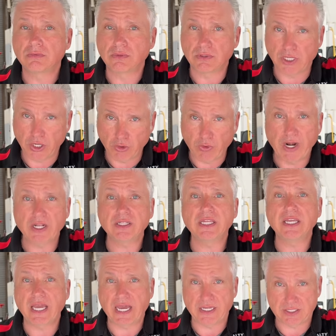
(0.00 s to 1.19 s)
Theoretically,
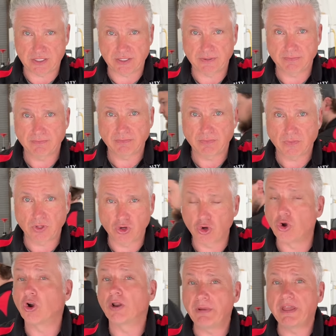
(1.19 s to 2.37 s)
yes. You're
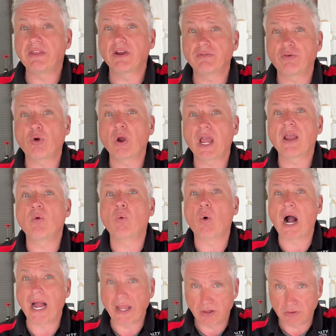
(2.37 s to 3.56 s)
going to be there for a
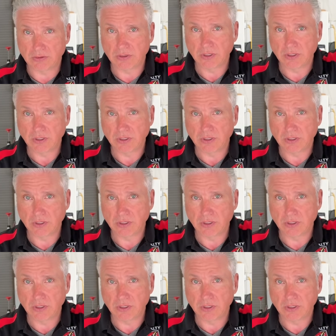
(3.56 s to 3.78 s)
while.